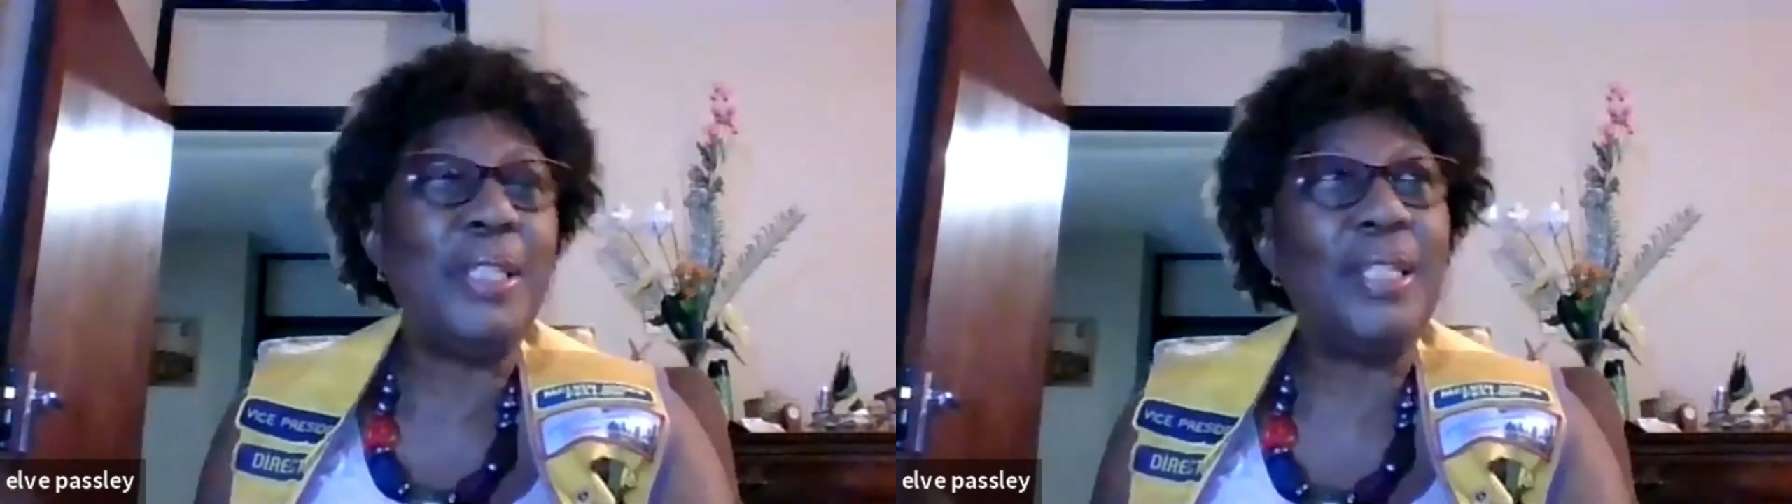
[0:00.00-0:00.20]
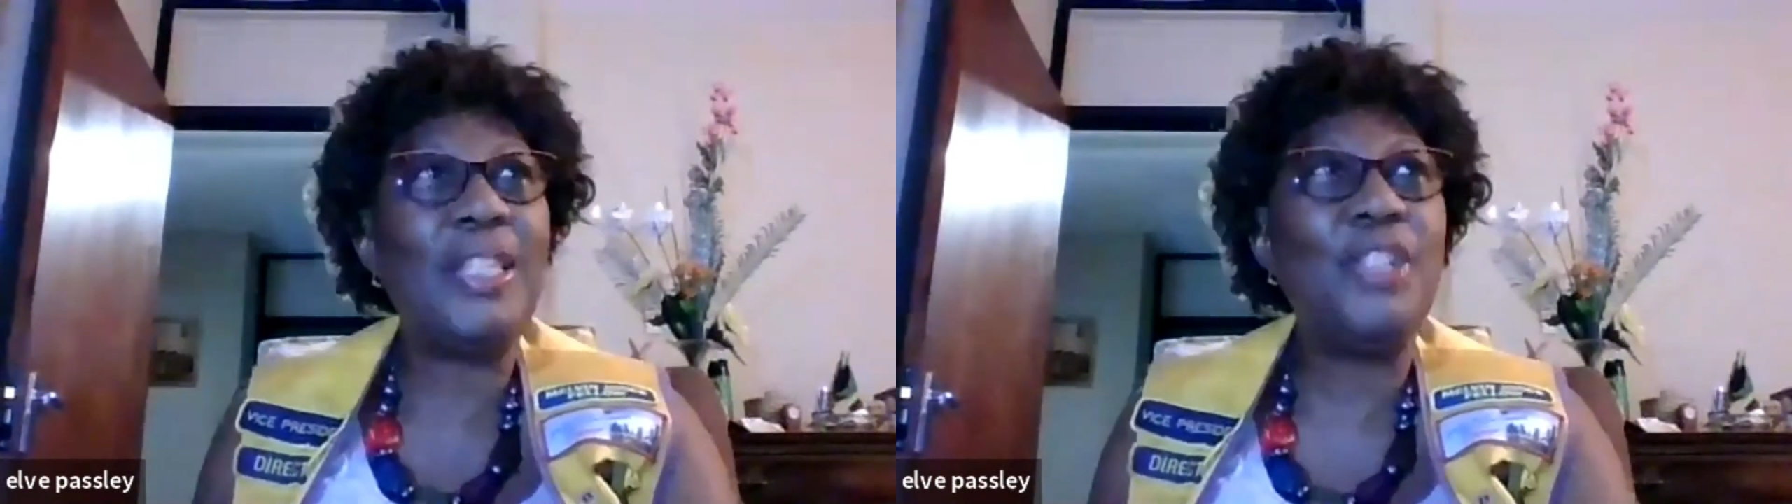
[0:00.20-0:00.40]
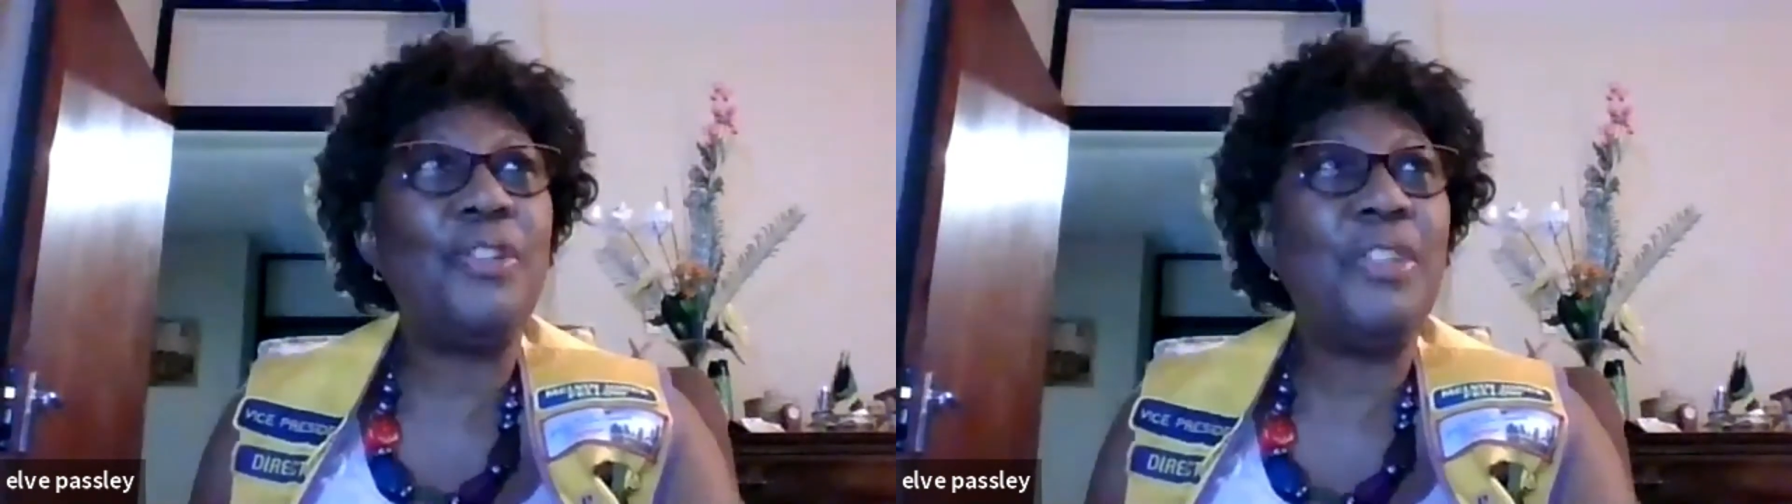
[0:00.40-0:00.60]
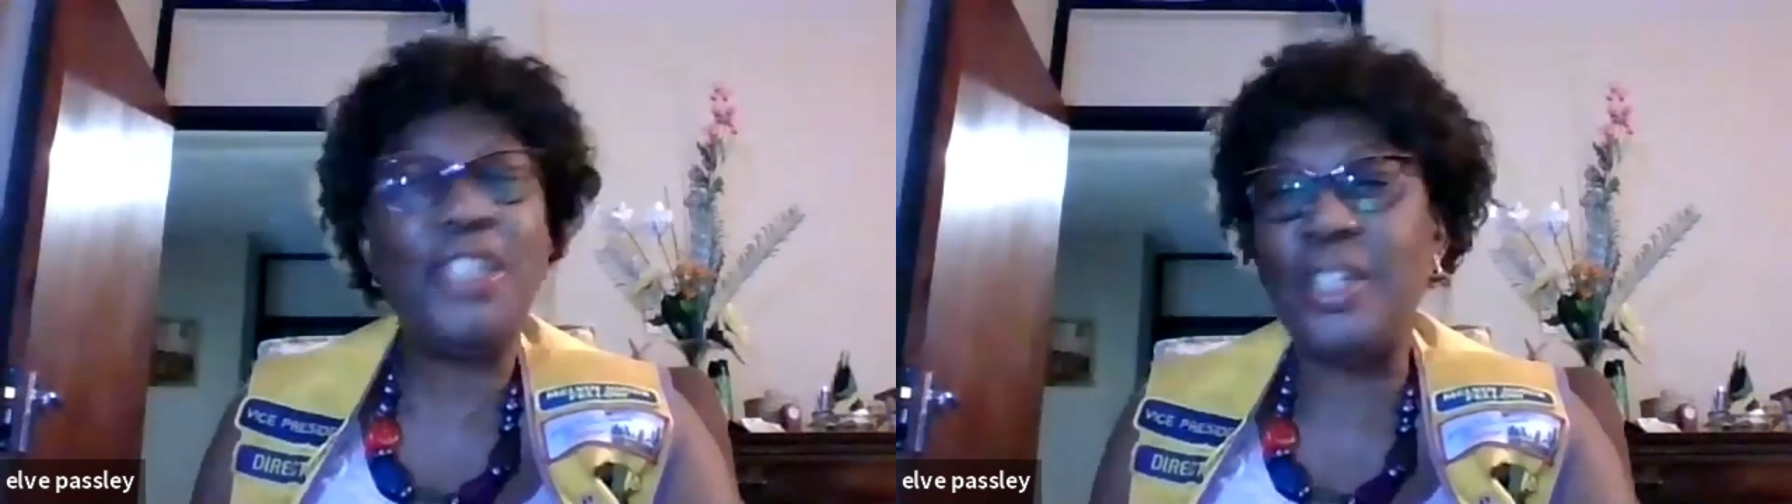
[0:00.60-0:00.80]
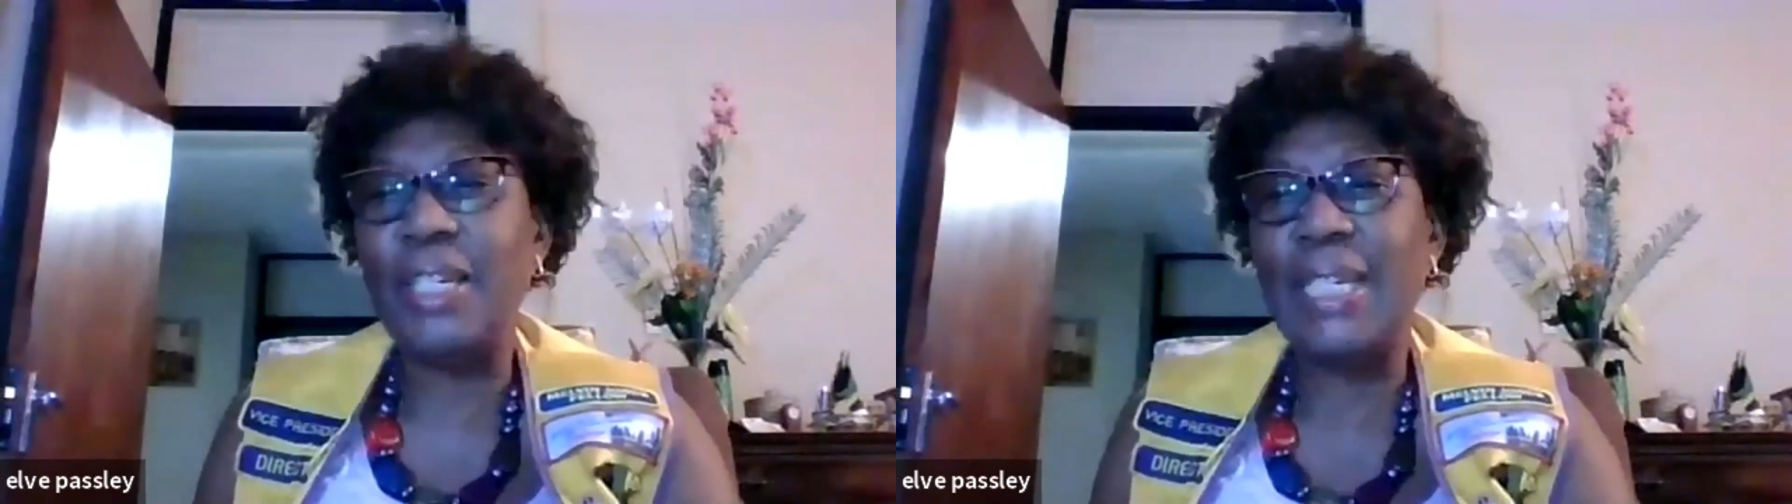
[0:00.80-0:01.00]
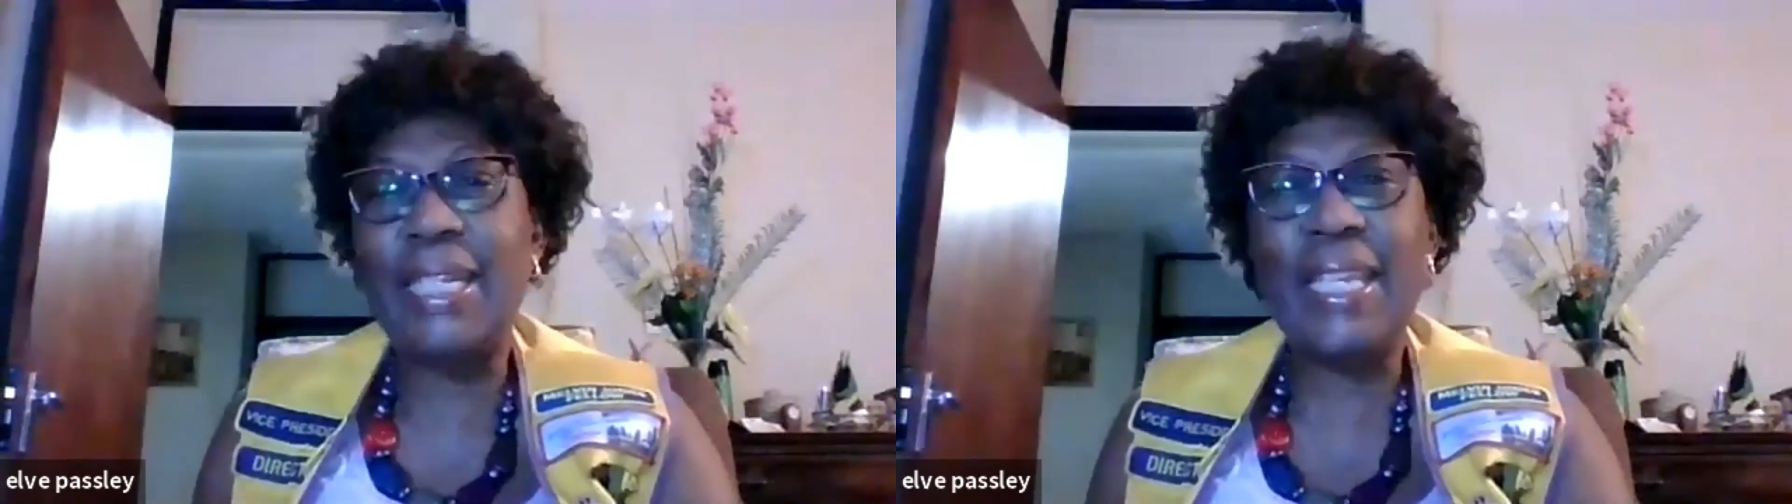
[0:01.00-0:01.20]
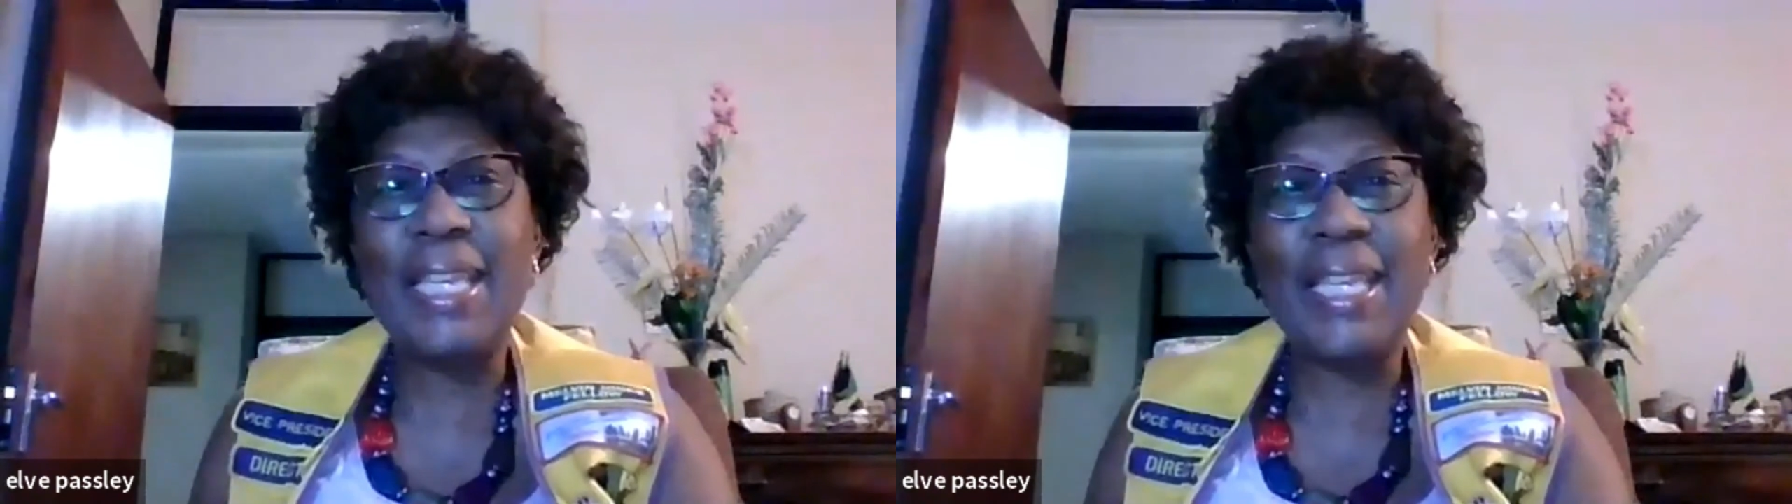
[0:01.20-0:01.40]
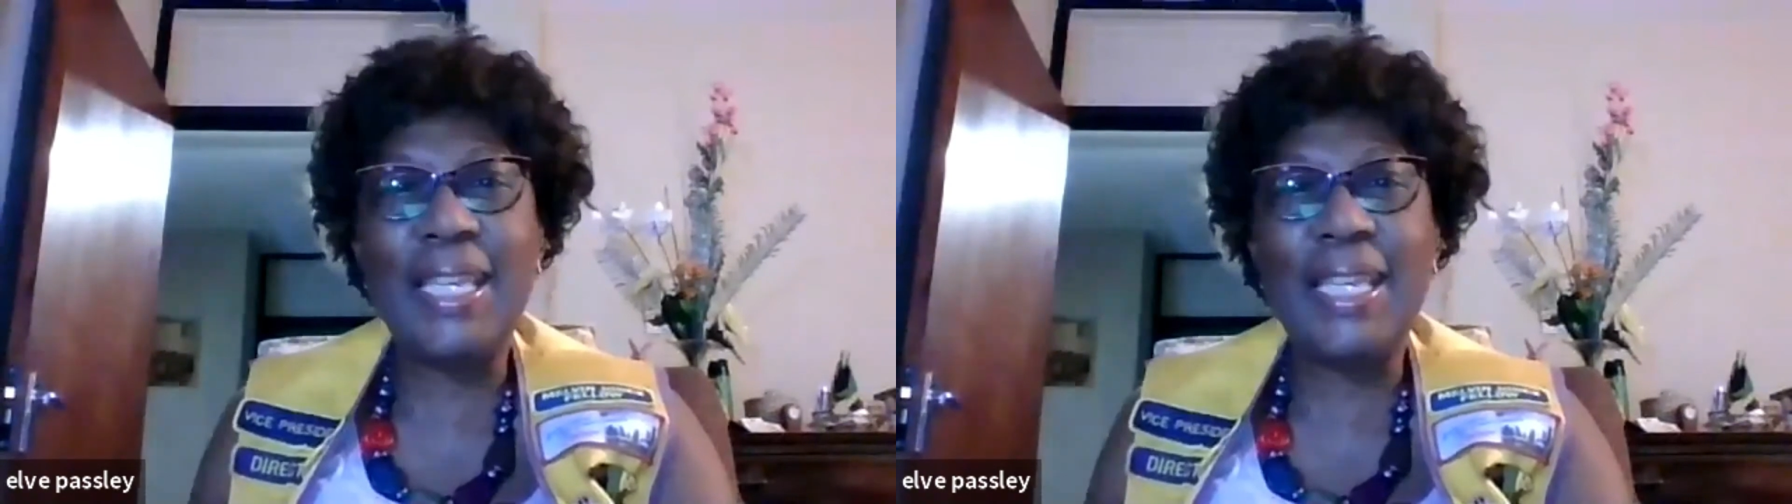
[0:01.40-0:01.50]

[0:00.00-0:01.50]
the situation day